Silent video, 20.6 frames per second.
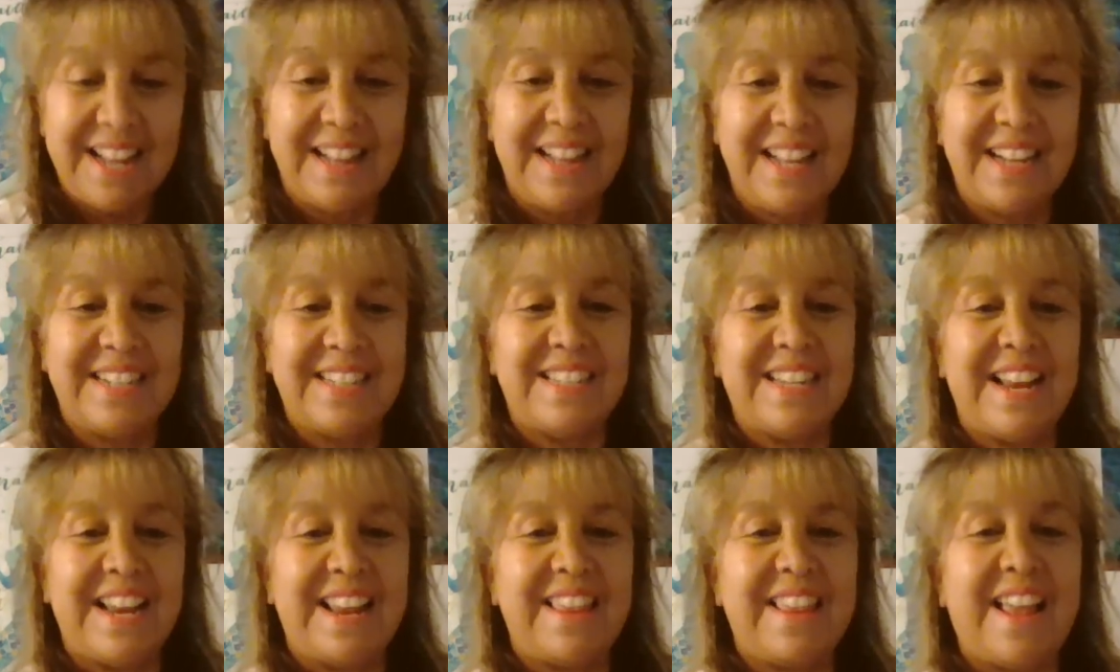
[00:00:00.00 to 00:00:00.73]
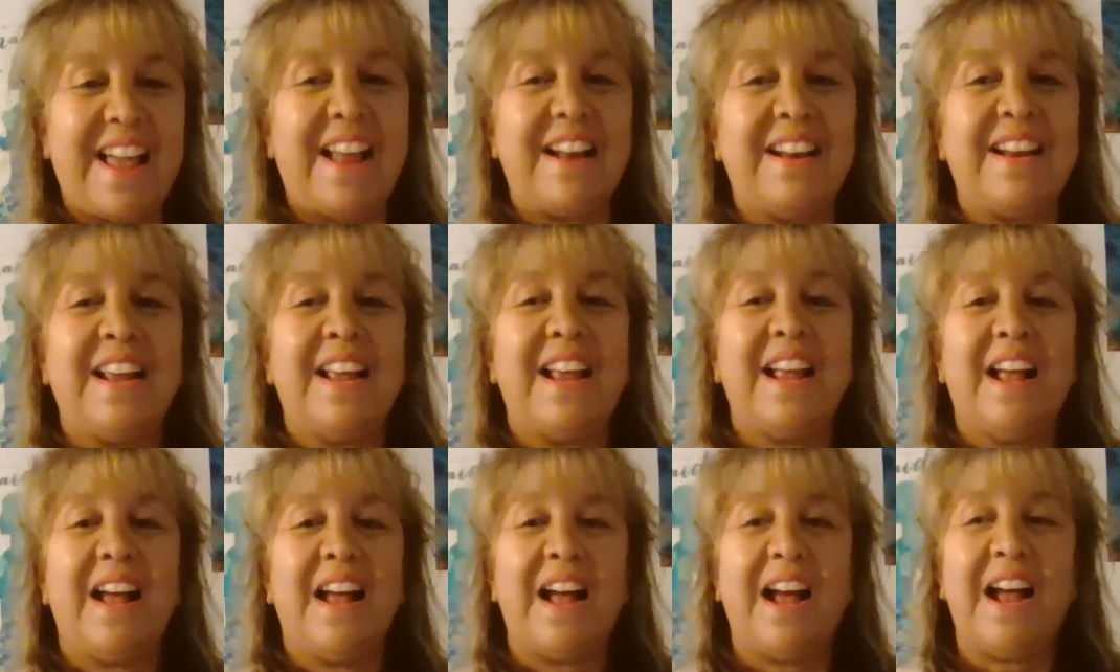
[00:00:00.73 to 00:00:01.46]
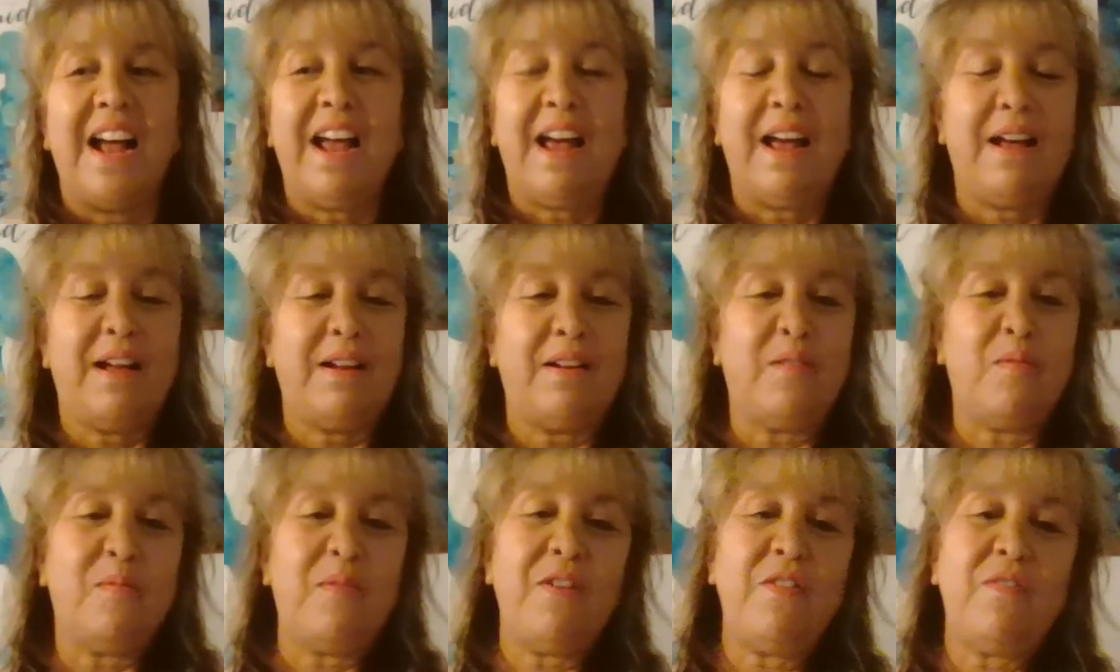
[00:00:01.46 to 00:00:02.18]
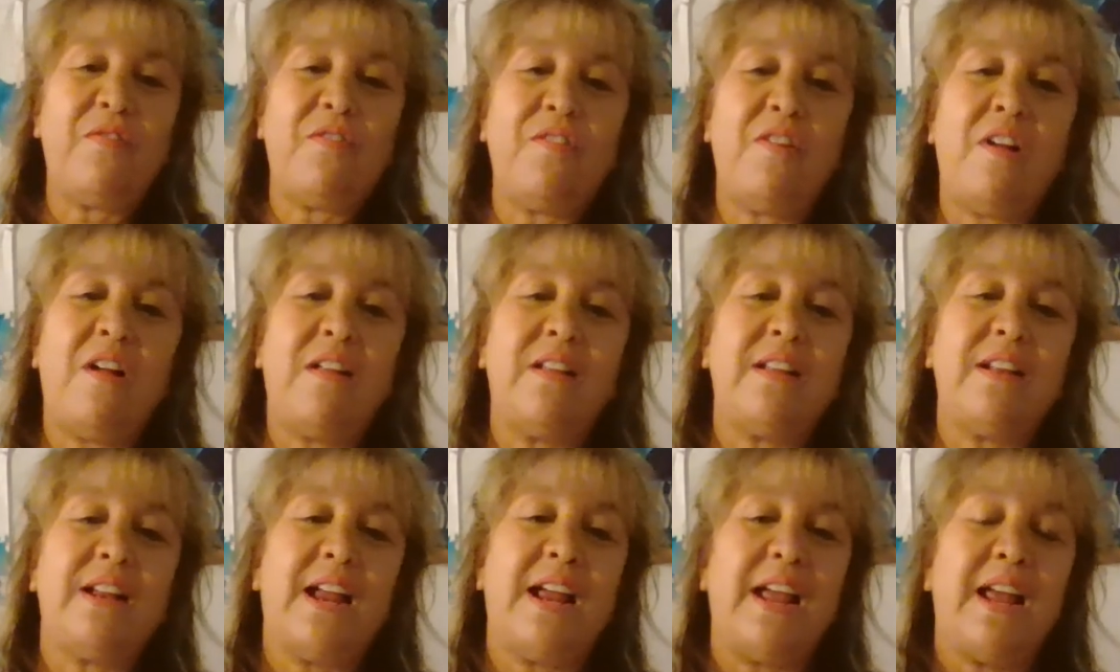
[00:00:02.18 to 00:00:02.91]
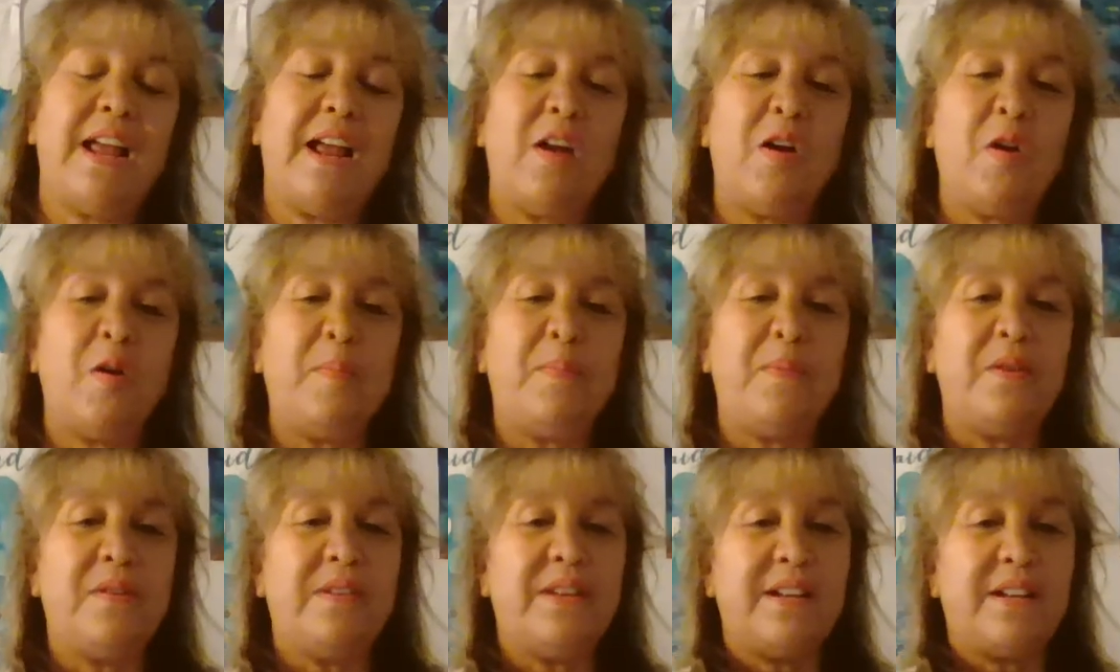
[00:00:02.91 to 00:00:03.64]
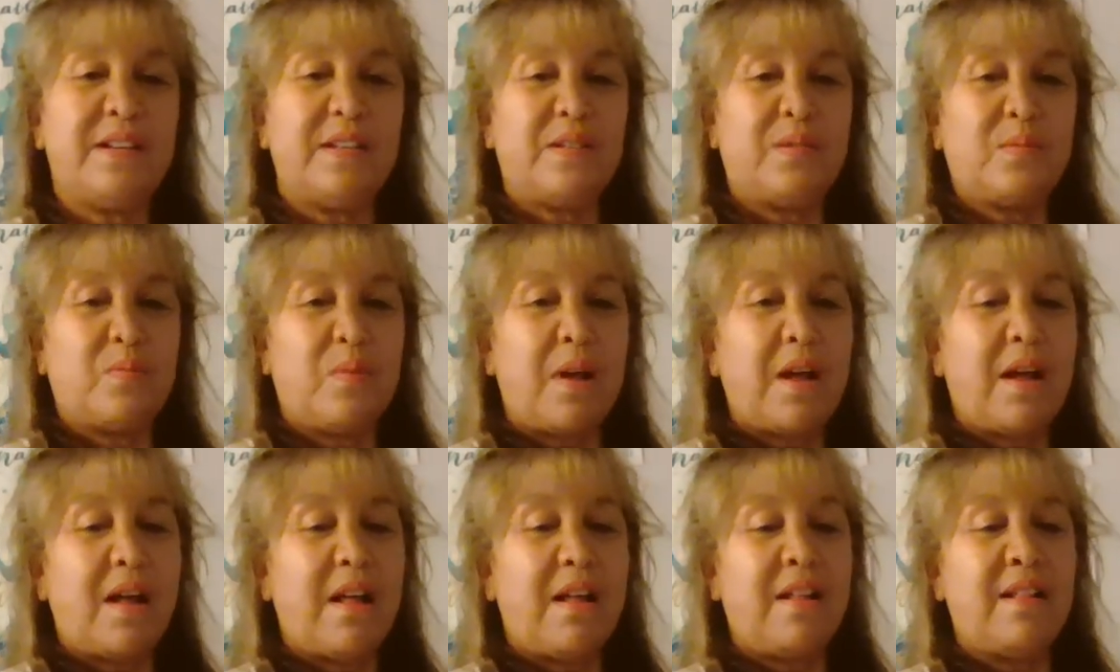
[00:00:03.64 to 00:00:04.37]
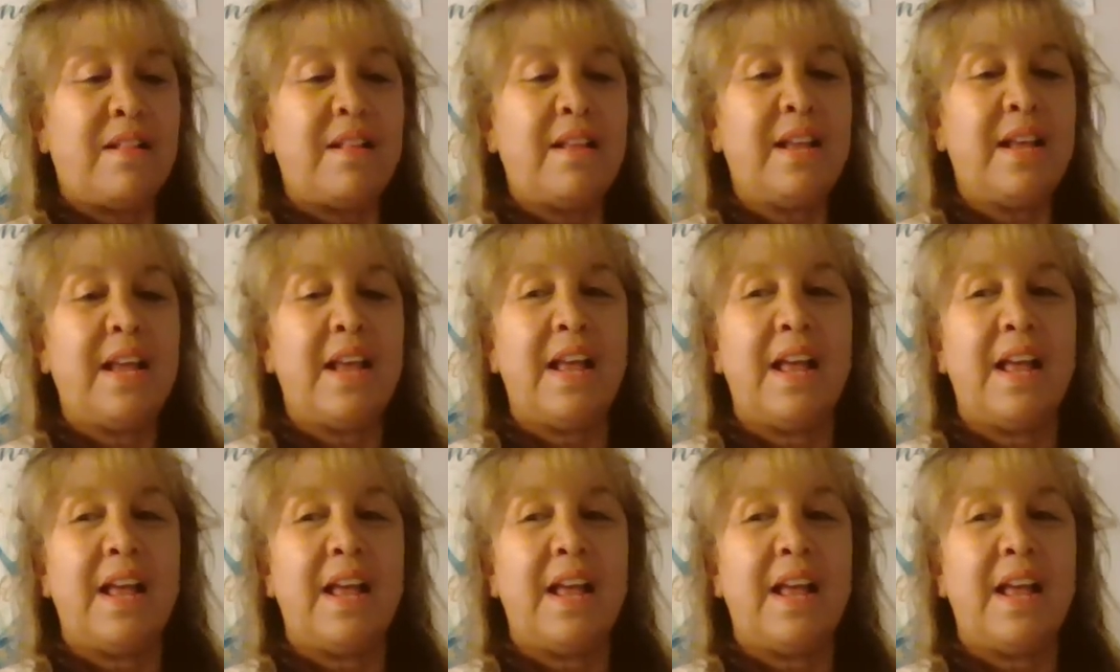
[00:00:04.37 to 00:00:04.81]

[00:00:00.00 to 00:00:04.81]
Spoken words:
Let's say that. I had a wonderful holiday. I hope you did as well.